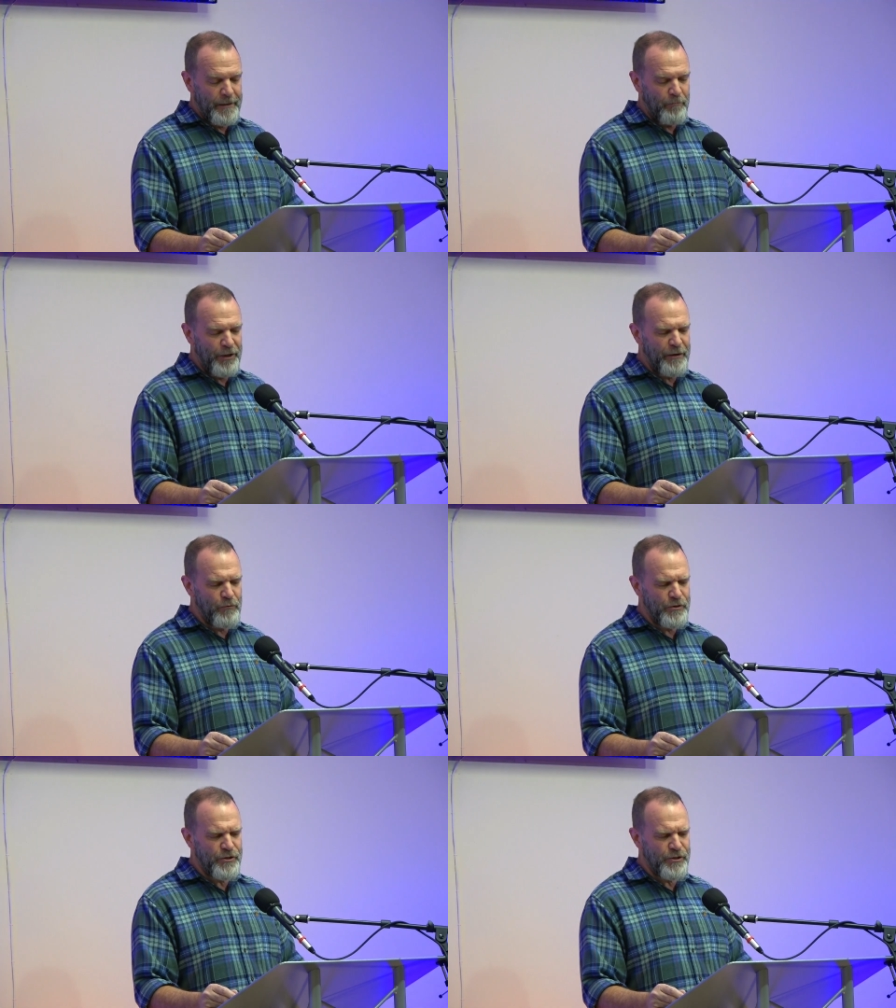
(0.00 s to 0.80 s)
but it
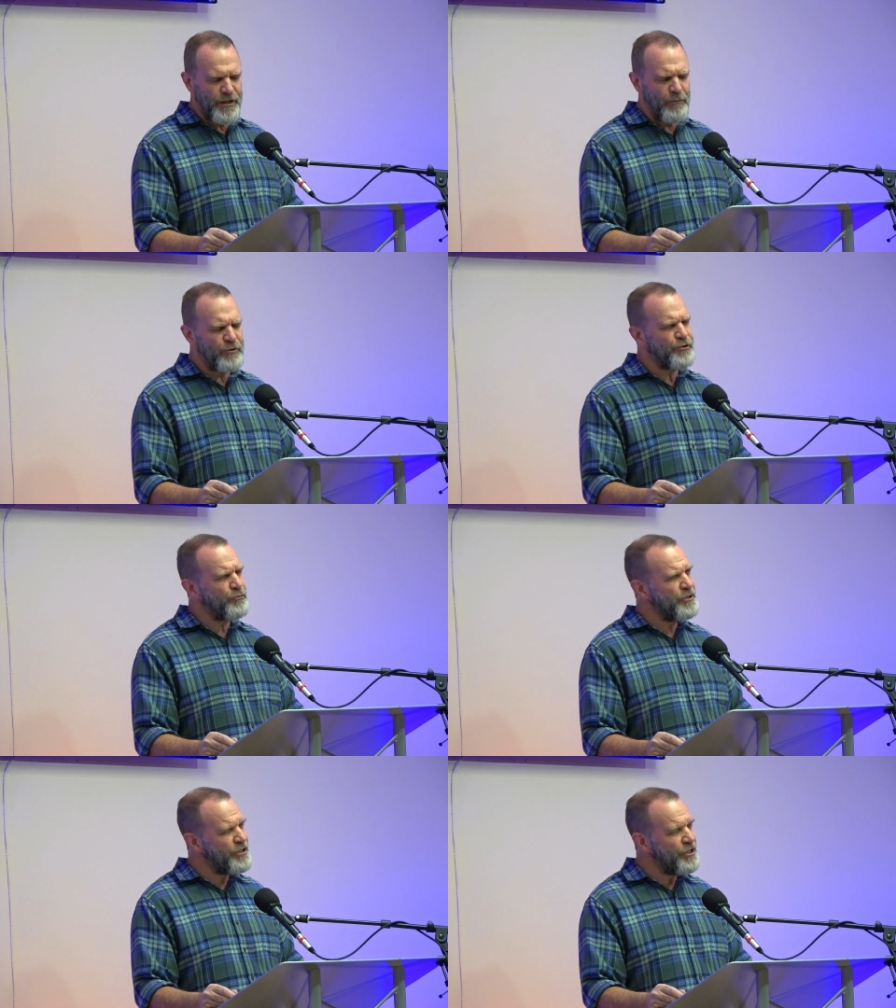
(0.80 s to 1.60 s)
was, it was
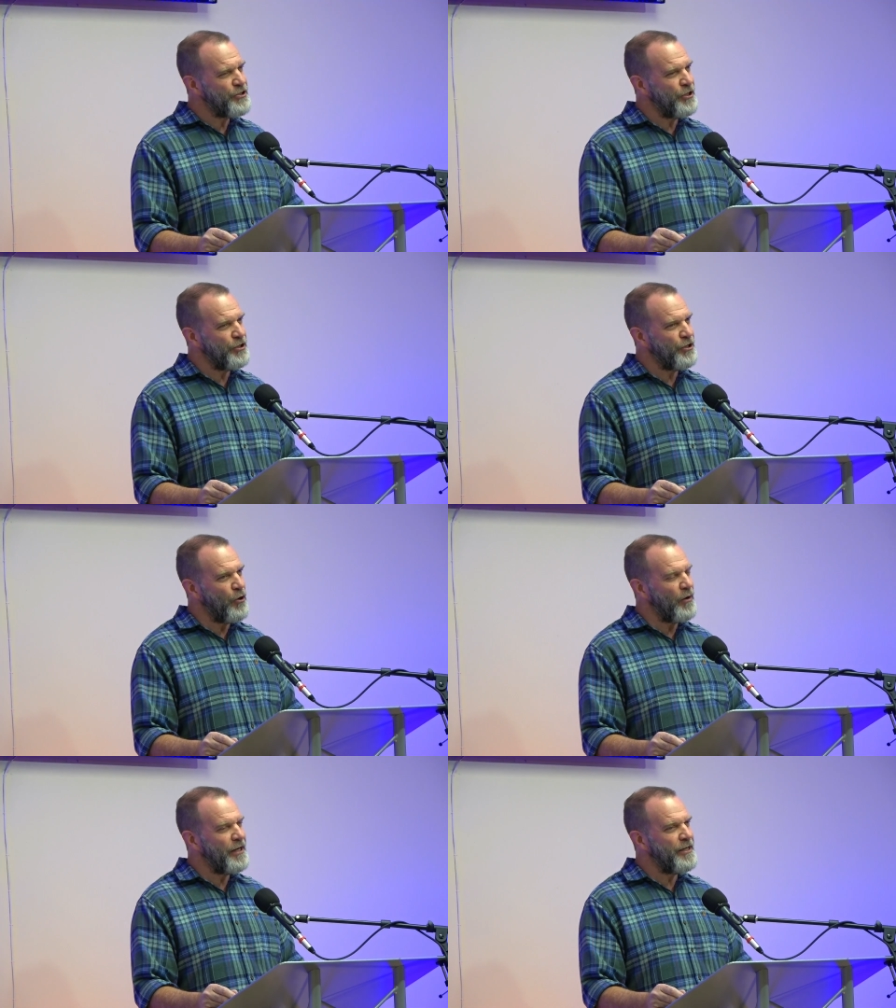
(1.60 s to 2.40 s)
tradition, you
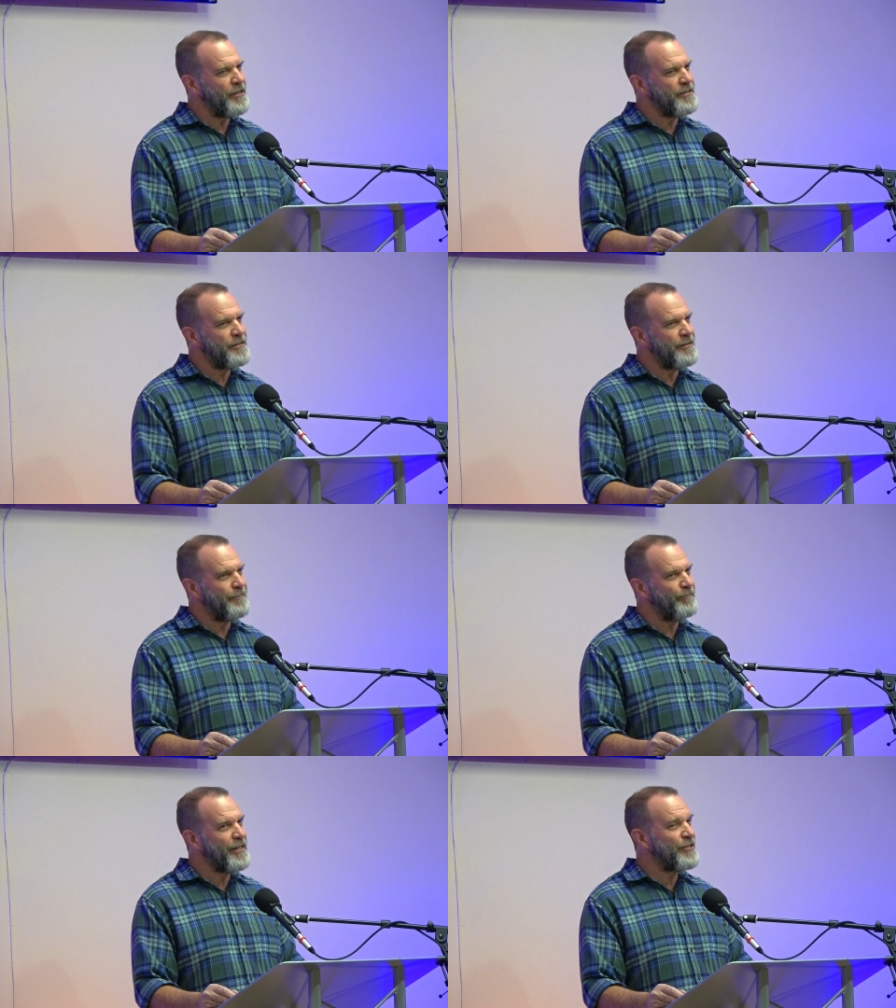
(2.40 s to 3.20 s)
know. It, it,
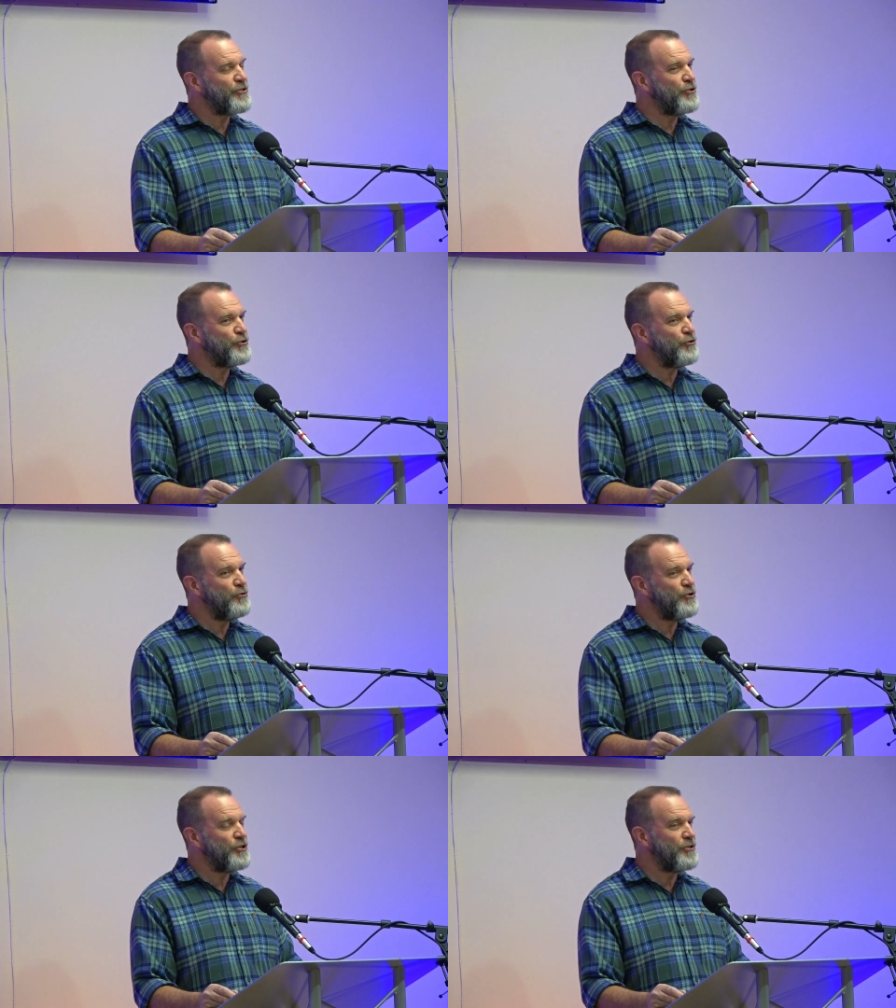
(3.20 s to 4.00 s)
the
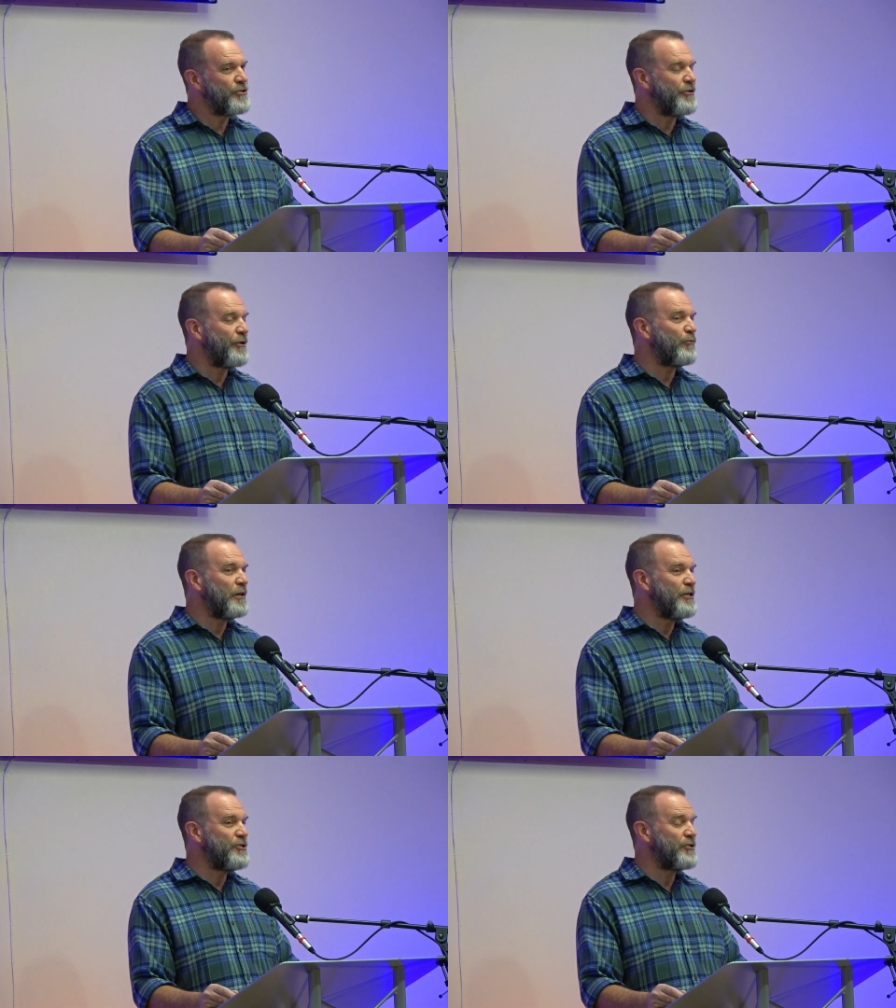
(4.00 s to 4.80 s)
institutions, their
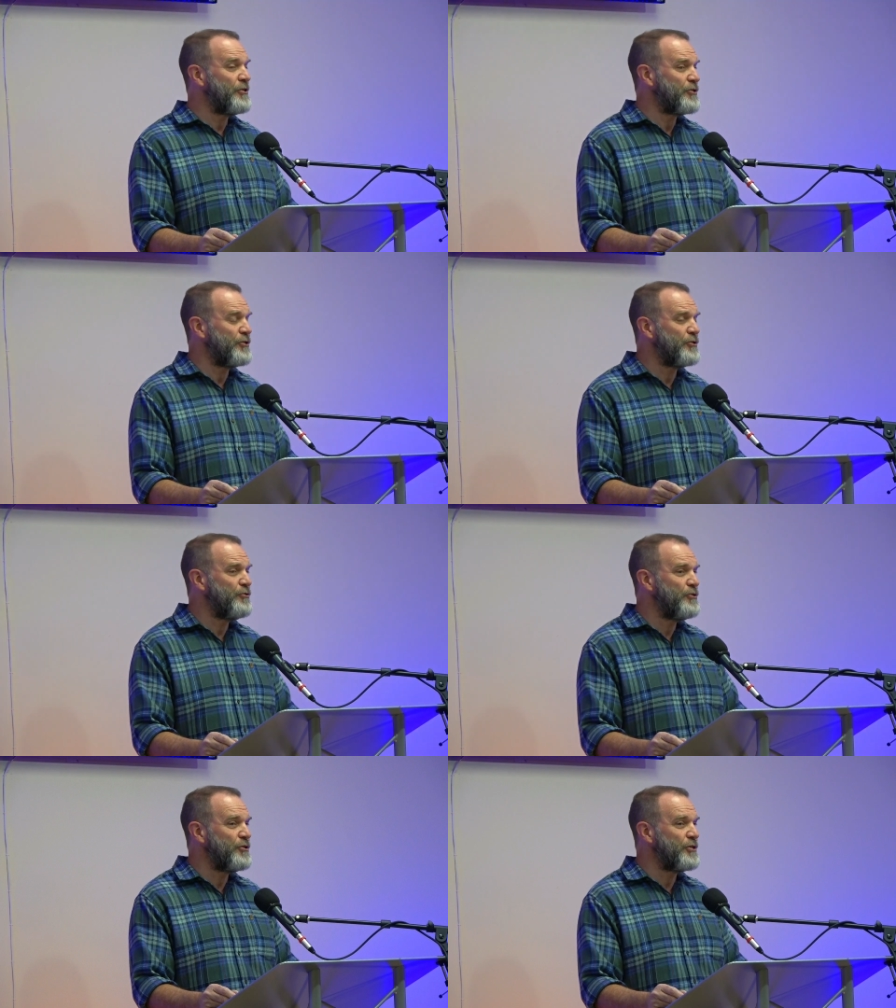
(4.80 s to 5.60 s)
religious
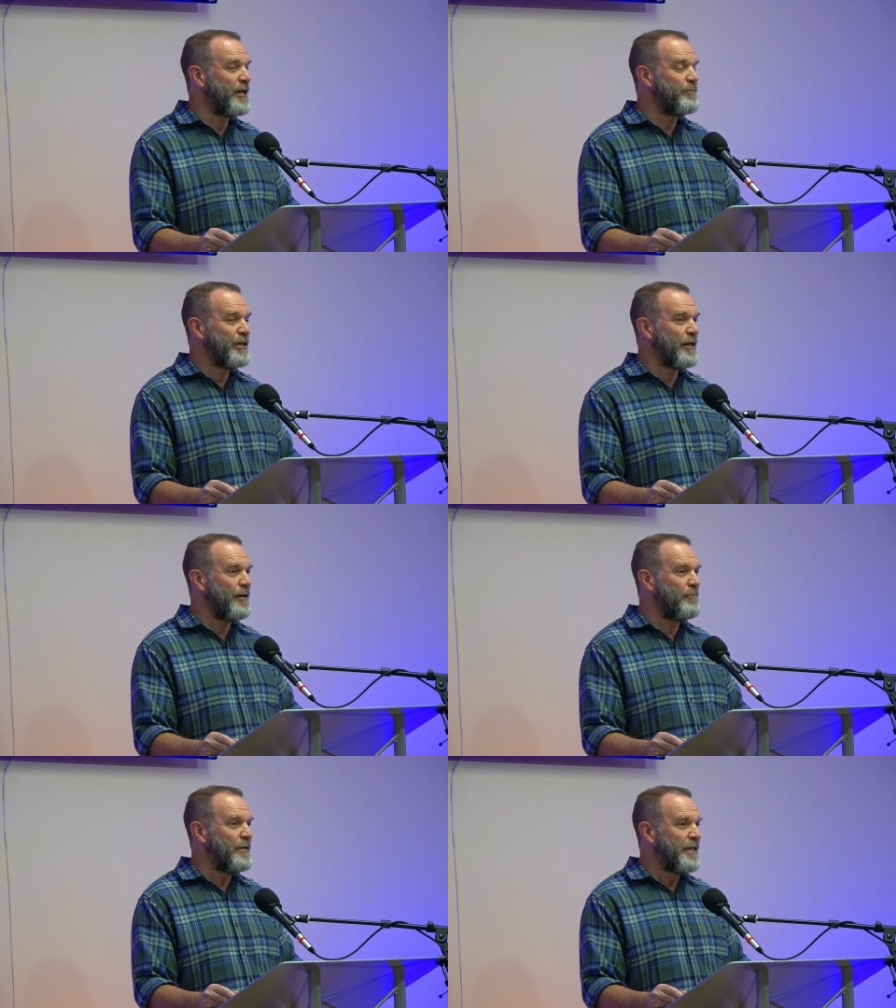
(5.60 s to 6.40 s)
institutions, had
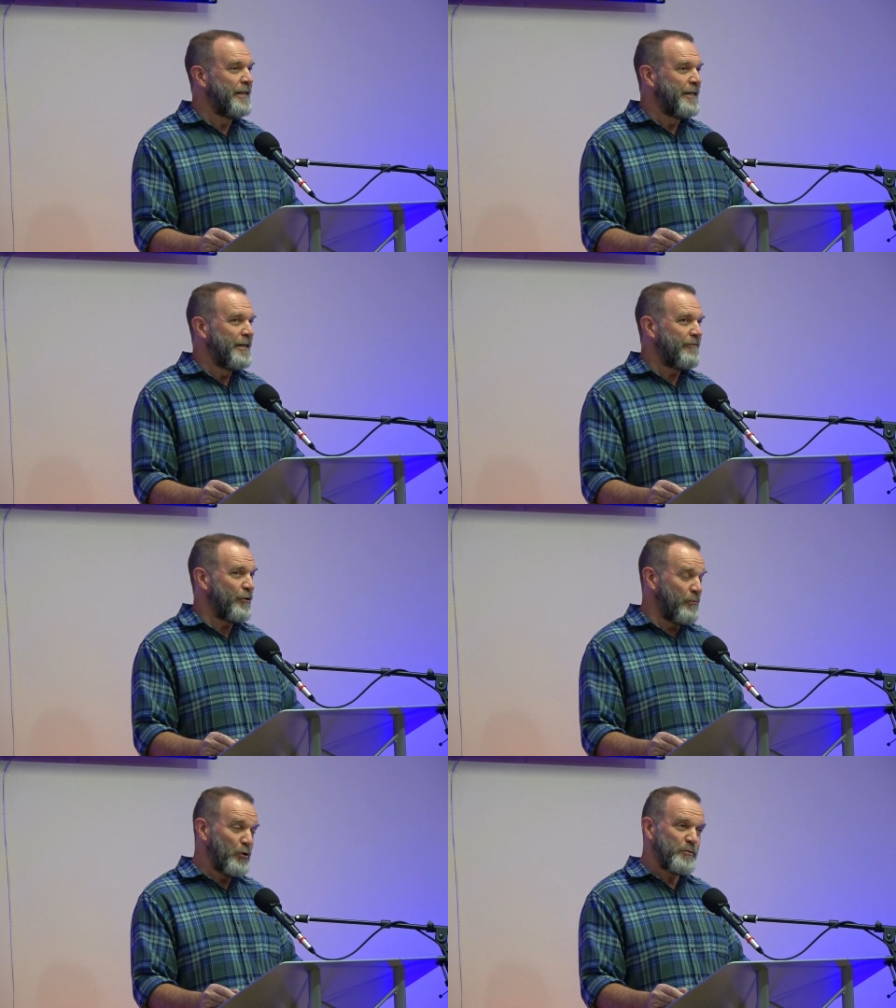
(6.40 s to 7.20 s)
become, for
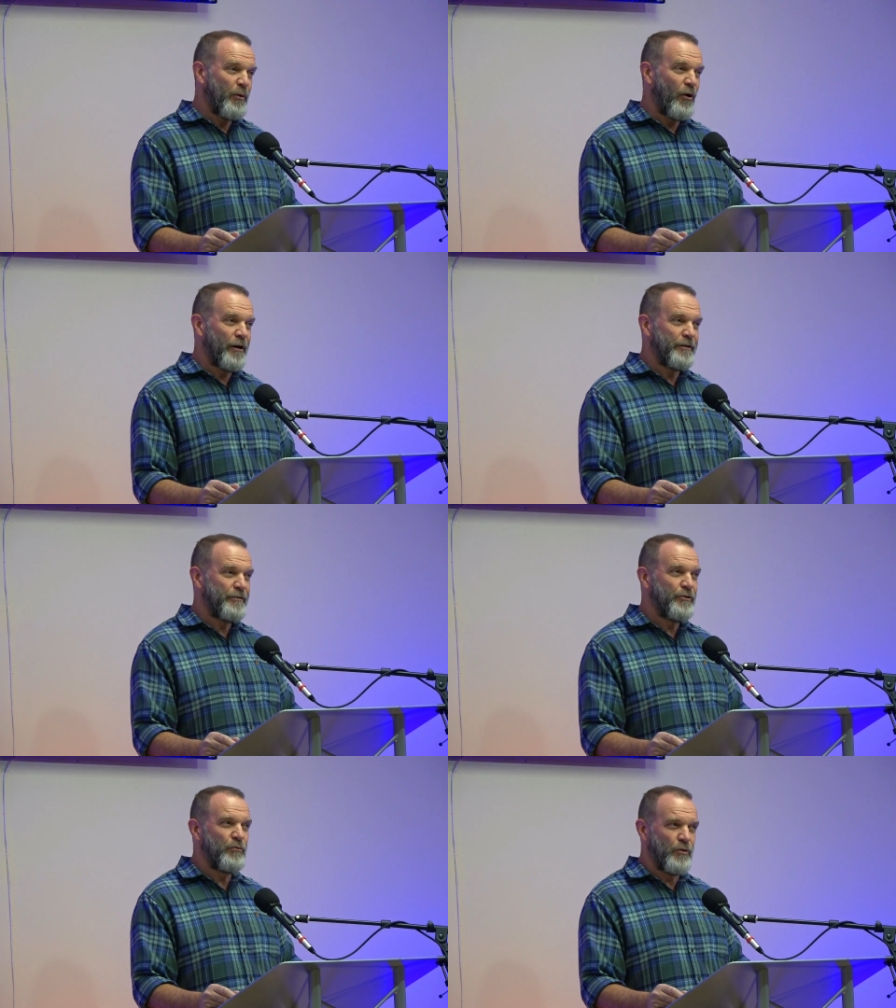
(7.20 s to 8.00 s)
the most
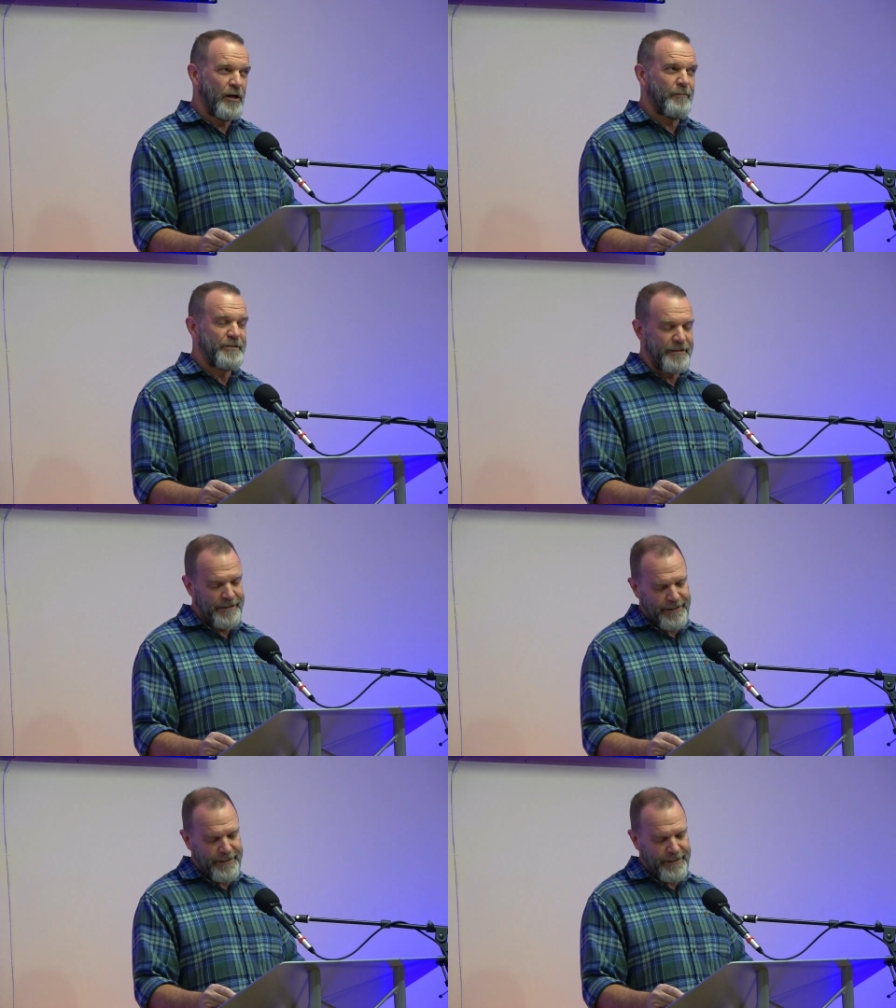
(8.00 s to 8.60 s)
part, corrupt.